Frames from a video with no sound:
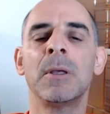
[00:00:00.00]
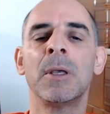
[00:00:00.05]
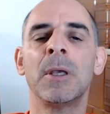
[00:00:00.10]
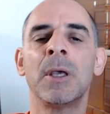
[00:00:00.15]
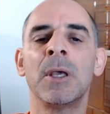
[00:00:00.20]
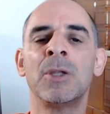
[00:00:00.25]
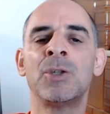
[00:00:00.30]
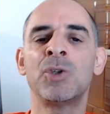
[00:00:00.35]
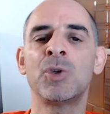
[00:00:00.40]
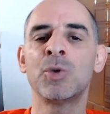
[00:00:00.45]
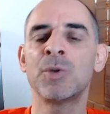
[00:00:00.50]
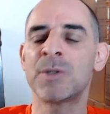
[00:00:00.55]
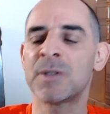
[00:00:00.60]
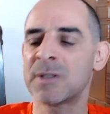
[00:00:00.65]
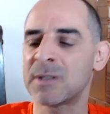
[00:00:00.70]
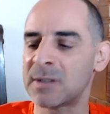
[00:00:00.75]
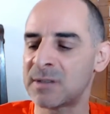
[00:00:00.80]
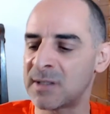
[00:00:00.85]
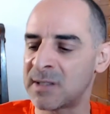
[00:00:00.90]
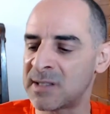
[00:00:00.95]
It
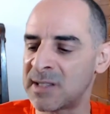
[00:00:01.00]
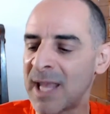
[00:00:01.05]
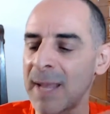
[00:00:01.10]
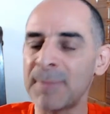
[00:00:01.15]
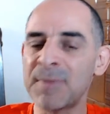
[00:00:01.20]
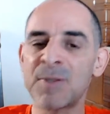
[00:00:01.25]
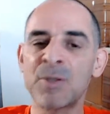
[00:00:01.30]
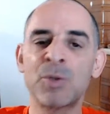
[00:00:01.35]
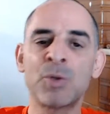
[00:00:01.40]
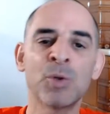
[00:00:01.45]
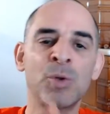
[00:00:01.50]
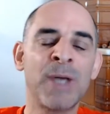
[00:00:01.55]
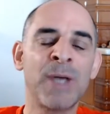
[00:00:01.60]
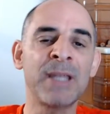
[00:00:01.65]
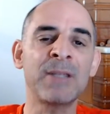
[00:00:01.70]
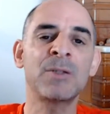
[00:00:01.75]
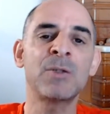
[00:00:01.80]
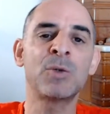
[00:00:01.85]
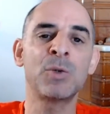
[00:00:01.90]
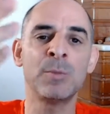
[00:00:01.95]
chooses the steps to
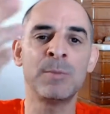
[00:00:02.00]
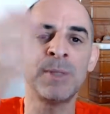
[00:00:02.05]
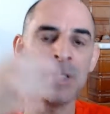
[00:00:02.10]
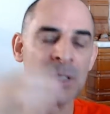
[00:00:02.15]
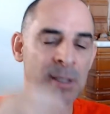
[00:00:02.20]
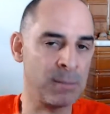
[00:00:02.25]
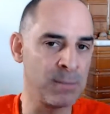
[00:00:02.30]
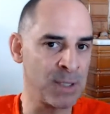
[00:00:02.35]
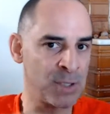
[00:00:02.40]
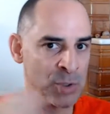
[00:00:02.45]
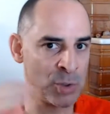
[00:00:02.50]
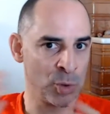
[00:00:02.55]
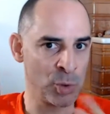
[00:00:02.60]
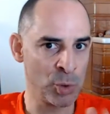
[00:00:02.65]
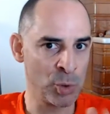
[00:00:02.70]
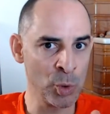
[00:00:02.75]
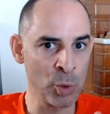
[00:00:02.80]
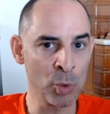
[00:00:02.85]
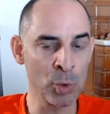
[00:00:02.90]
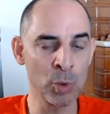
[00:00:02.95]
get to B, but
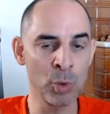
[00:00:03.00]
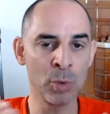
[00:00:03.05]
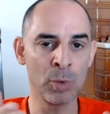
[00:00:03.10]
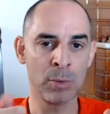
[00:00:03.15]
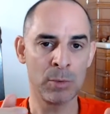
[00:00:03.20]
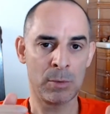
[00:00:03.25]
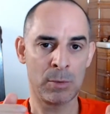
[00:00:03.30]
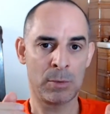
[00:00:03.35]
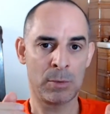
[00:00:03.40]
you